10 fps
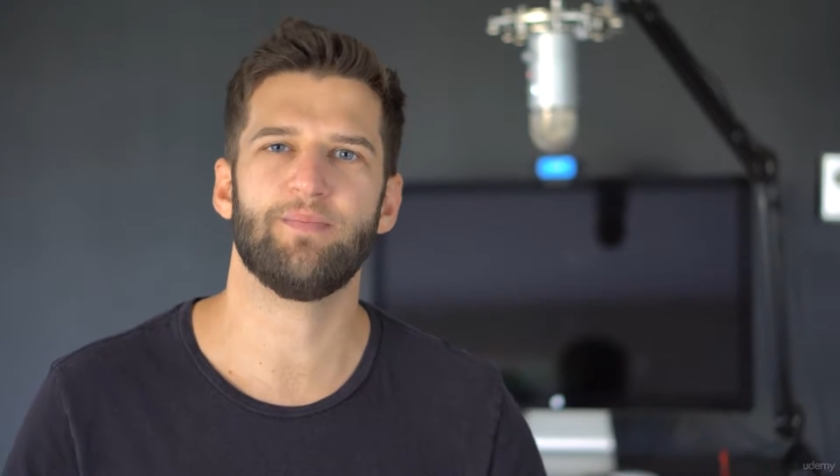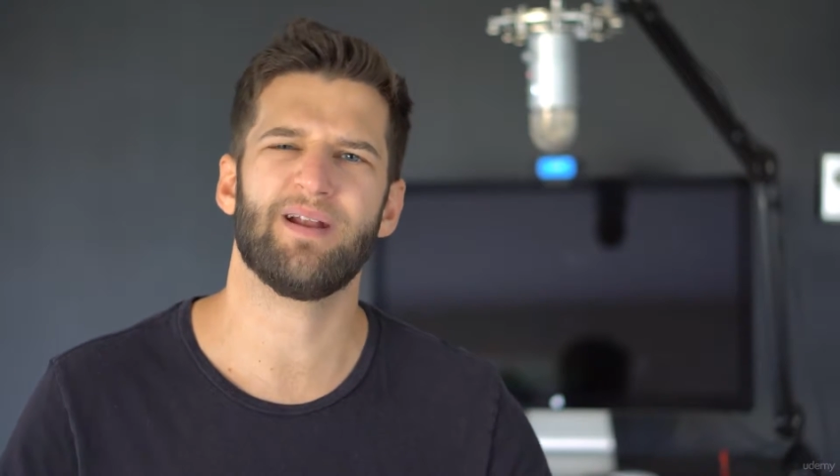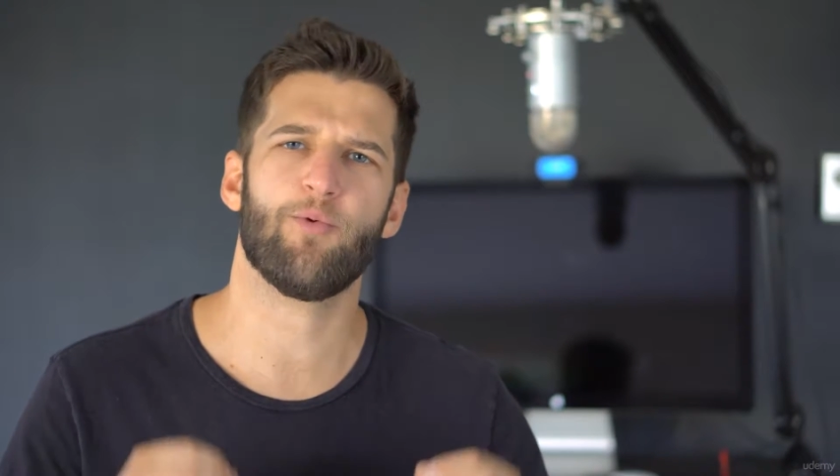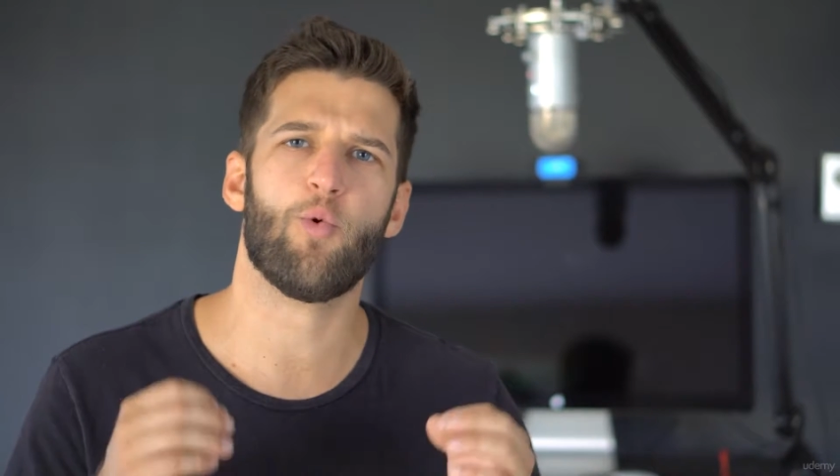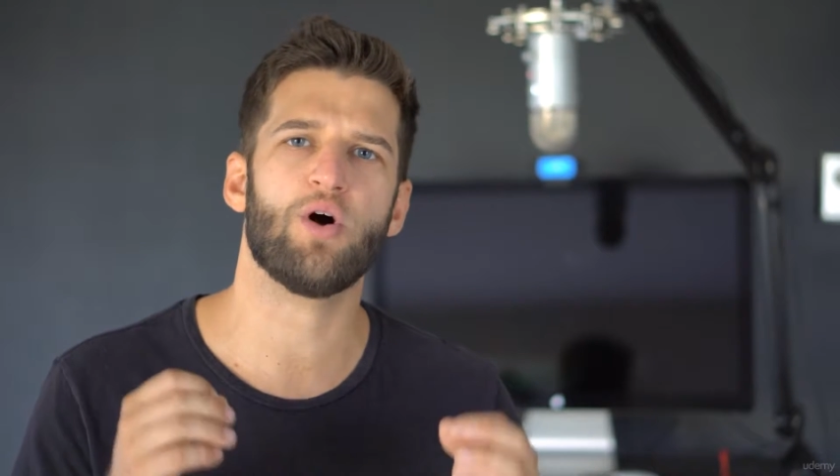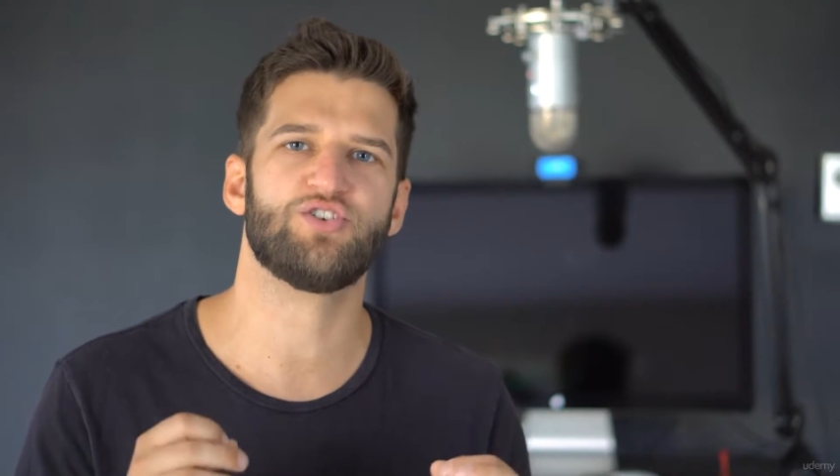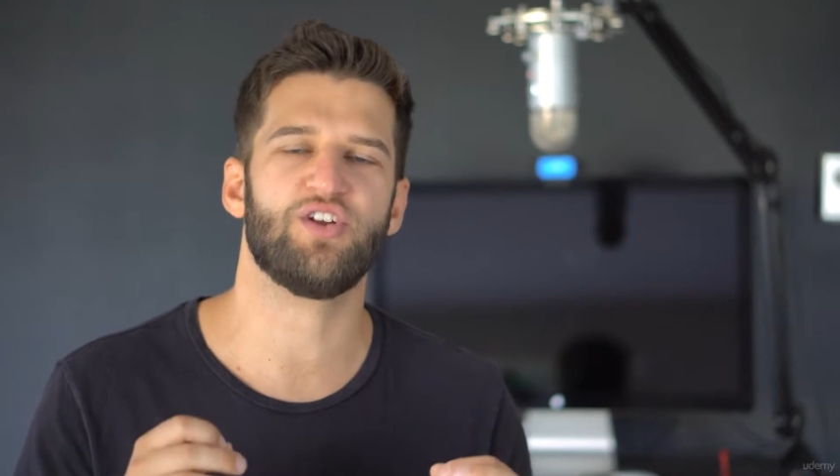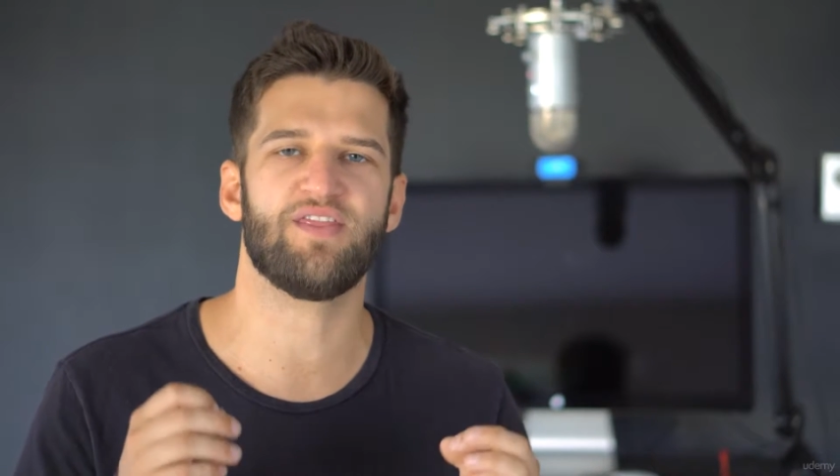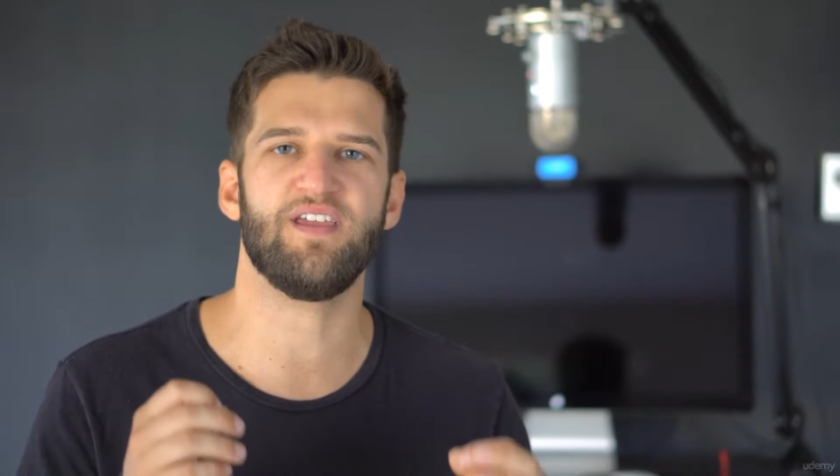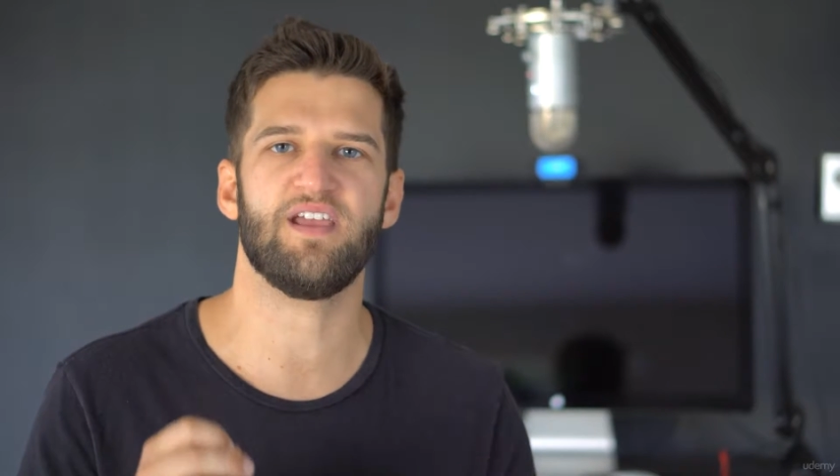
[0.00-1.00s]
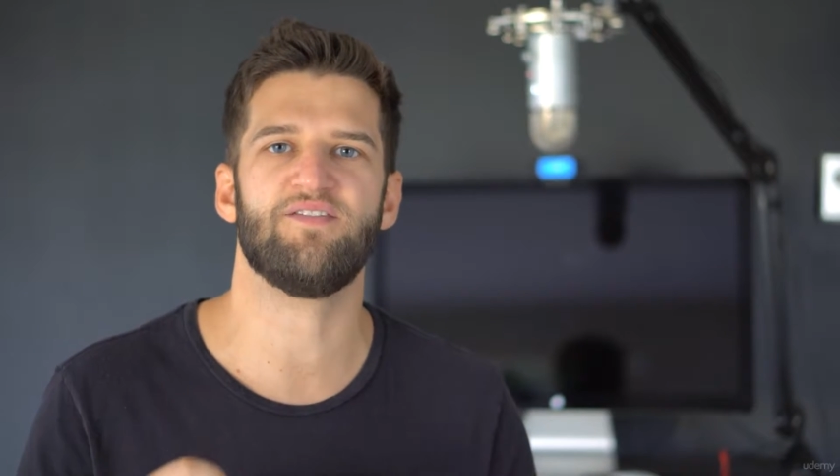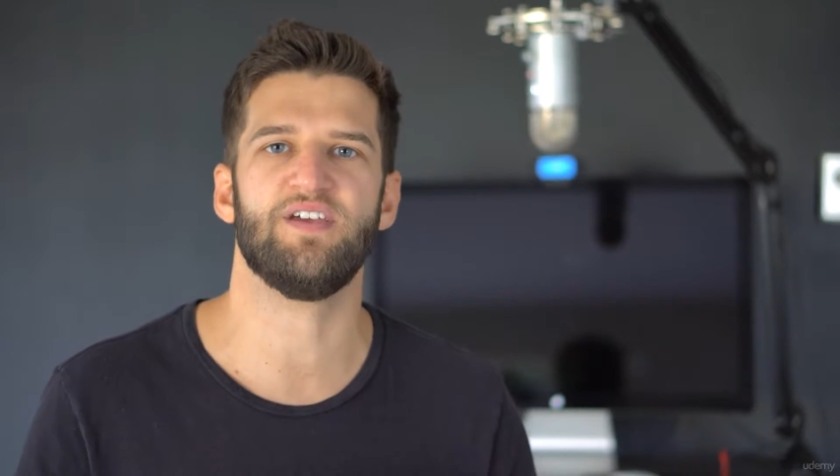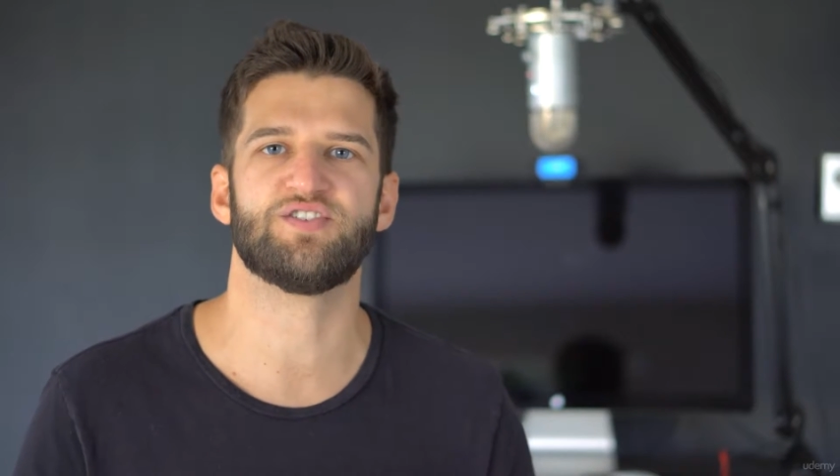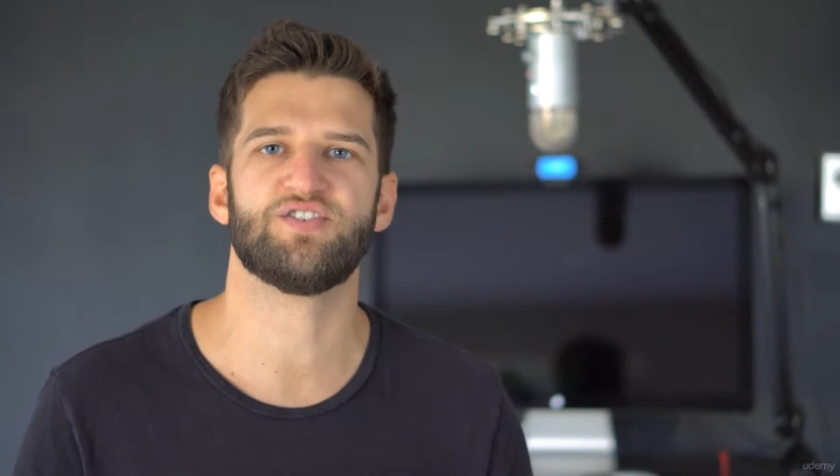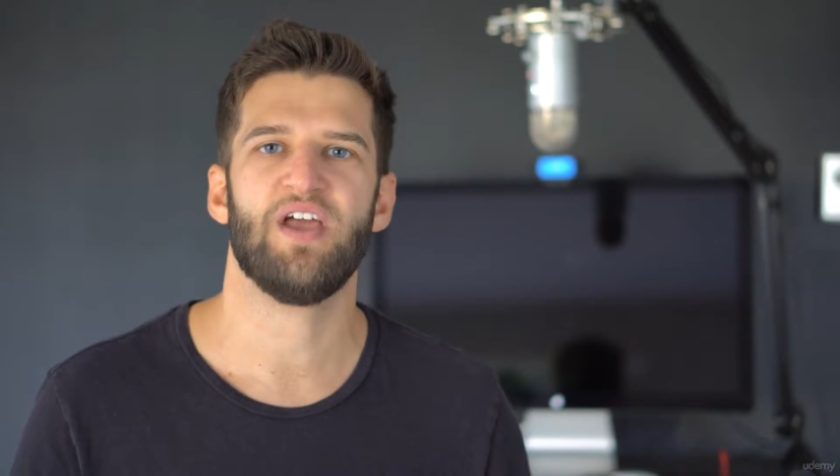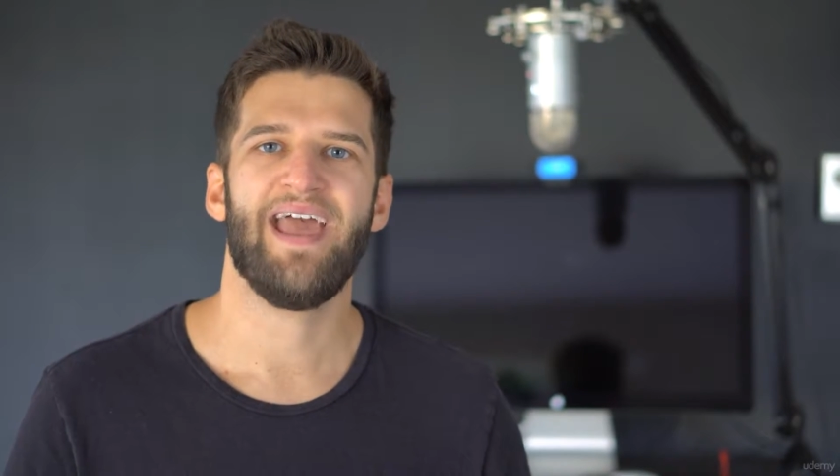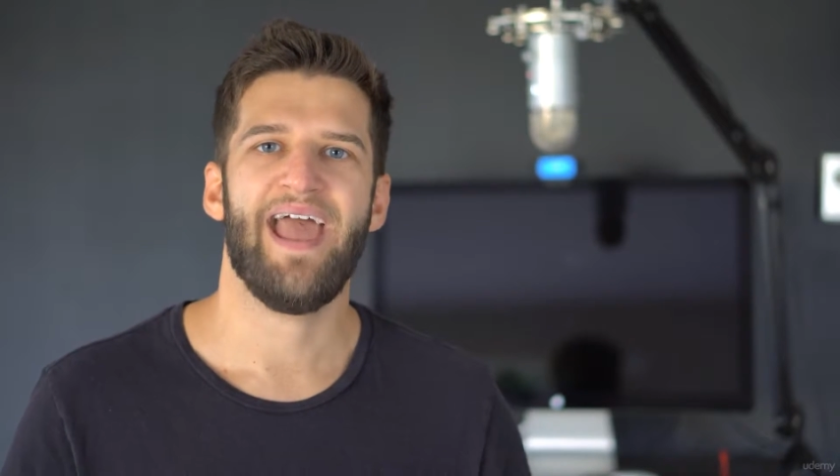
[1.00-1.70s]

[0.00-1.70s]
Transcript: but I want you to think of this